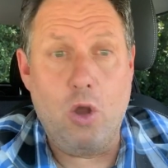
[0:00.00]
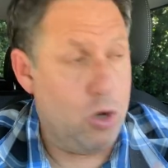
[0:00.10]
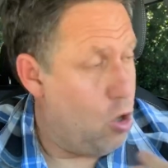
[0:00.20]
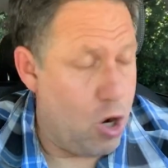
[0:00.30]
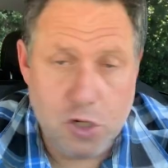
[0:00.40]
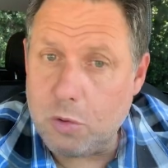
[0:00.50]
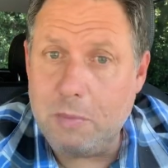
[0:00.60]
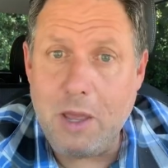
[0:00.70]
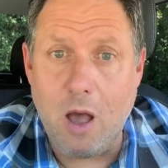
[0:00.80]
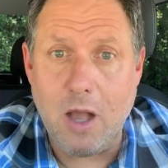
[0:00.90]
cars will
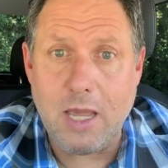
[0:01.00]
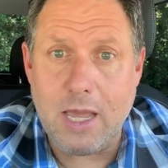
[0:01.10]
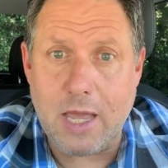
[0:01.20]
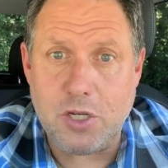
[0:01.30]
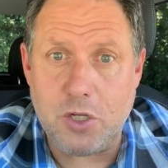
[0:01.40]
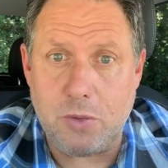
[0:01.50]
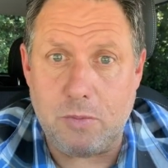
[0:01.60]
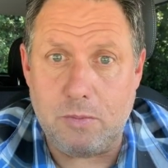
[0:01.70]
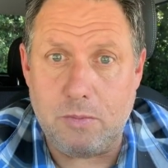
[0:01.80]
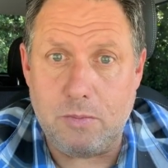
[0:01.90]
be honking at you.
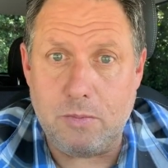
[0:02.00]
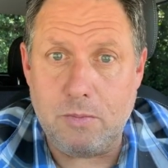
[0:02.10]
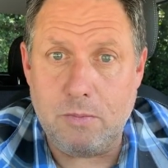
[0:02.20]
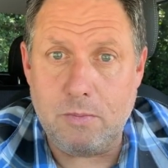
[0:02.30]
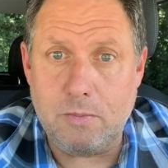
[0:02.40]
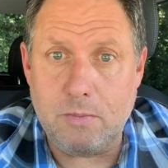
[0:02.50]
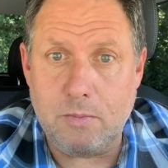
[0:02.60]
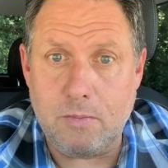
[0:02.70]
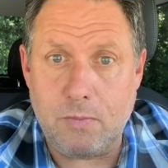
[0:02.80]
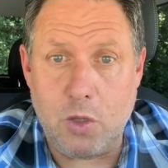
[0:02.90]

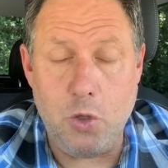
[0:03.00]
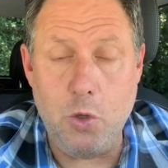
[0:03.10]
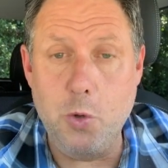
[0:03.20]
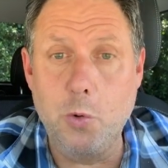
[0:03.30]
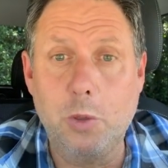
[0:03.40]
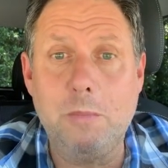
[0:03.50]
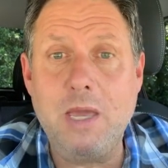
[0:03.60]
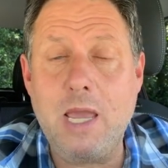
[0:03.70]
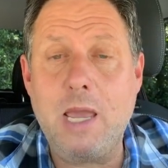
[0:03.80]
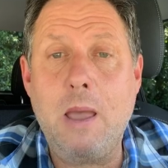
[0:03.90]
You will
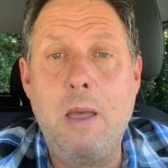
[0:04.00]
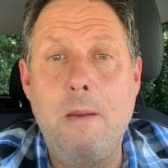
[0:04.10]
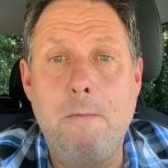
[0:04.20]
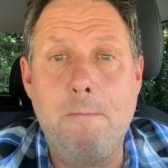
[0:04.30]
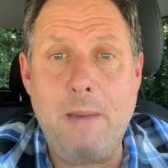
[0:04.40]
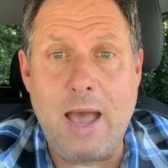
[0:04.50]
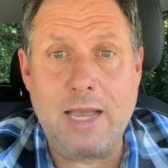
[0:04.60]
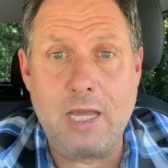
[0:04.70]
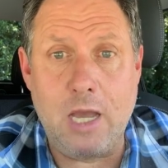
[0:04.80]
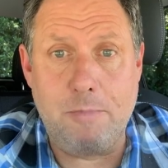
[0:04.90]
be
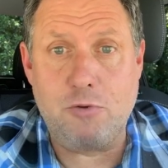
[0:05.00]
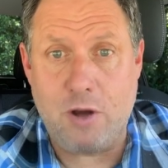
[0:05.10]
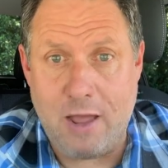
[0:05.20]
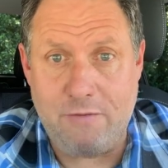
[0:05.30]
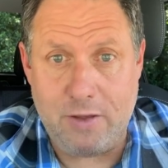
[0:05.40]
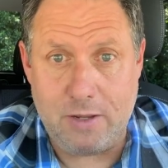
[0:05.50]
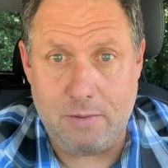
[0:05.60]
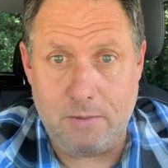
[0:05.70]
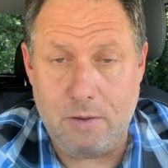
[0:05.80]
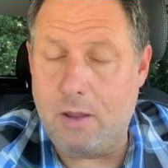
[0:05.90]
backing up traffic.
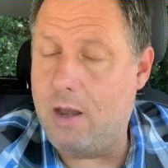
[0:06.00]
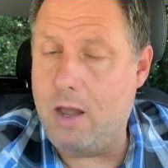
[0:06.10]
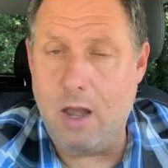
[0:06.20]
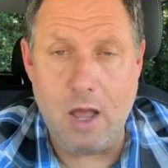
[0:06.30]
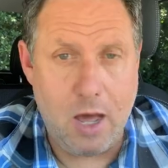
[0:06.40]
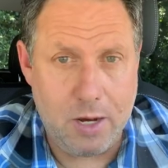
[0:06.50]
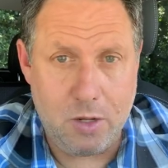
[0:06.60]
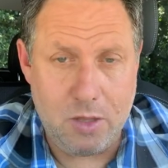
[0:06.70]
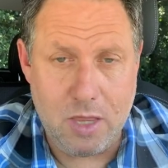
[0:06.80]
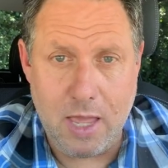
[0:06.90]
Not a
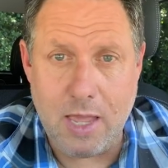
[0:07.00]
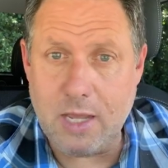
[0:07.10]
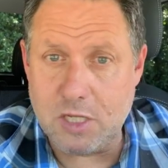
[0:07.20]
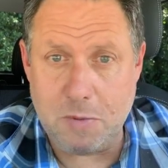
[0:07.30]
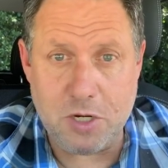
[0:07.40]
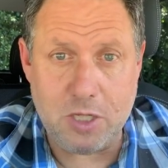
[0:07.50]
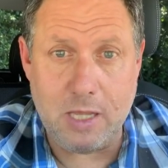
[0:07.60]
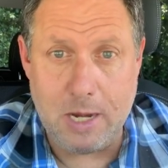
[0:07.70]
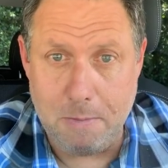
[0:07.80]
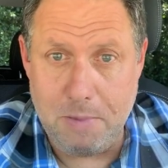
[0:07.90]
good thing,
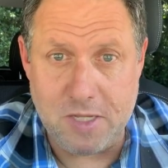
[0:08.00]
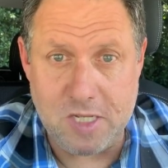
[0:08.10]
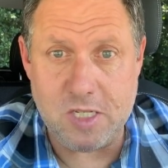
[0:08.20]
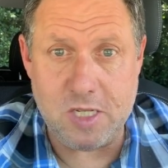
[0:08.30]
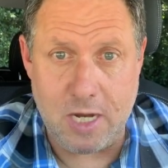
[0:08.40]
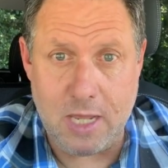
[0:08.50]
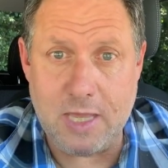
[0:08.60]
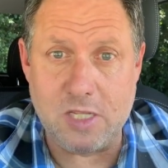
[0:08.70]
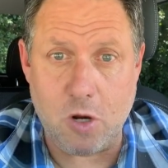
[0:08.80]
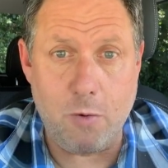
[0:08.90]
especially in a busy city
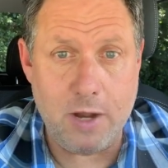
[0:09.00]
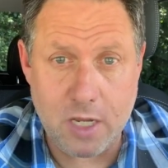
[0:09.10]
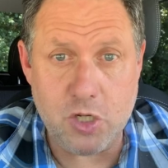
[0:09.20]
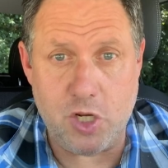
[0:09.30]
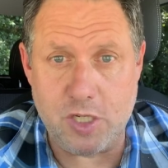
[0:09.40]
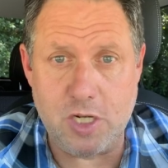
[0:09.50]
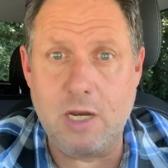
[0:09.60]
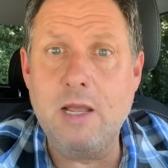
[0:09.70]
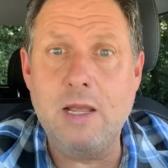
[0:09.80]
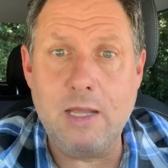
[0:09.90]
that's already congested
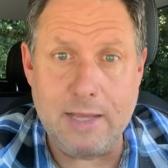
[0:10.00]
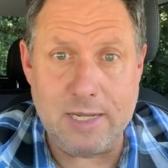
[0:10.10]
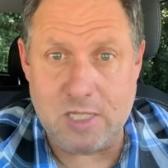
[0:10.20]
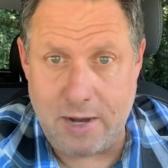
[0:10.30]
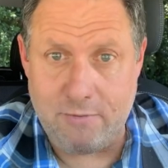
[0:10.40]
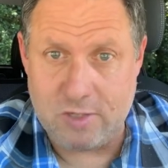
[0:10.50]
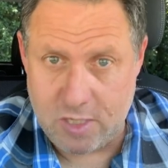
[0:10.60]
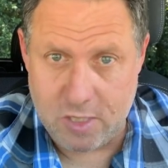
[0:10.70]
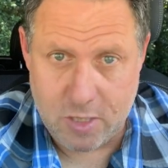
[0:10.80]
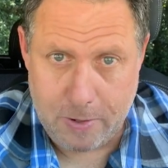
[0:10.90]
like San
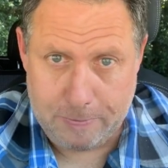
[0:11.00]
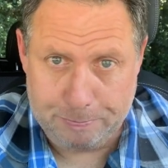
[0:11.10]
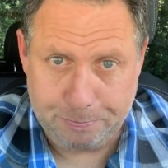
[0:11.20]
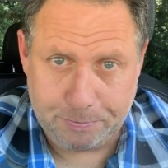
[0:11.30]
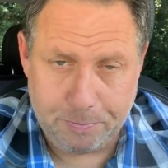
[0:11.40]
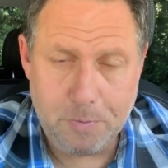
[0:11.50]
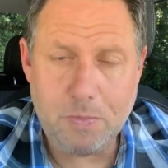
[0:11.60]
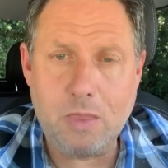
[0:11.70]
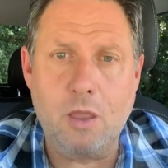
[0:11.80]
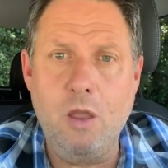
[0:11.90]
Francisco.
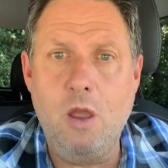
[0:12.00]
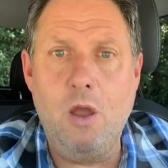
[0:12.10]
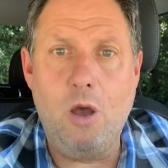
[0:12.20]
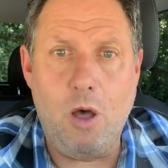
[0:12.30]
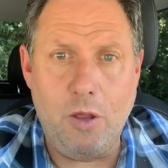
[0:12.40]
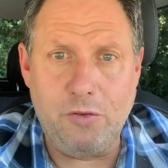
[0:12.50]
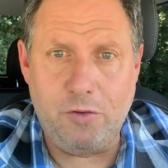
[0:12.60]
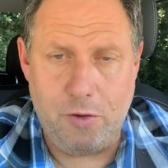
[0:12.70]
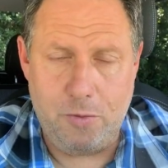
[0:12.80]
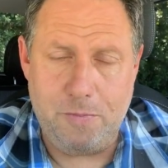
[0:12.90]

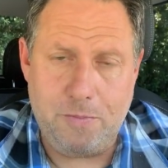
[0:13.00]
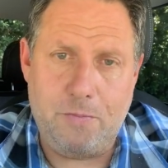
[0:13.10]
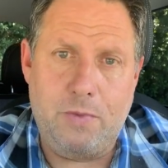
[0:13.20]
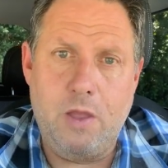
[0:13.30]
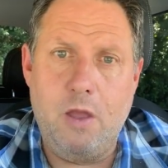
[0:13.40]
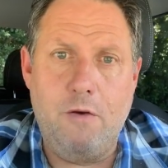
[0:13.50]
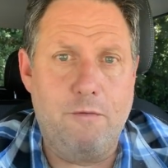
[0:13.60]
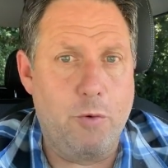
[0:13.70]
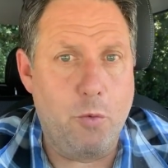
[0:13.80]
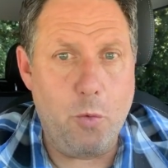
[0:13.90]
Also,
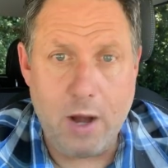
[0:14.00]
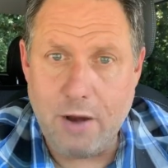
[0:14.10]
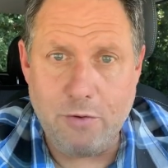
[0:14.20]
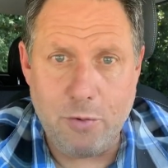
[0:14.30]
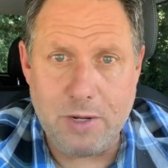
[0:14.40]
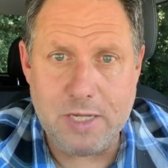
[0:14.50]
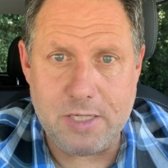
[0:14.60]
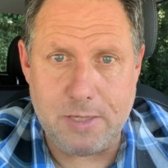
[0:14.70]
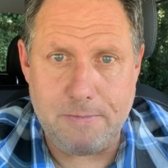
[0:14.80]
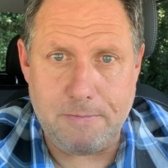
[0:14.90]
for whatever
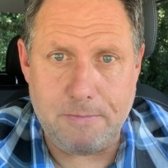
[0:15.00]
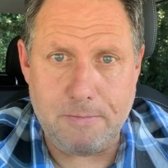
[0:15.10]
reason,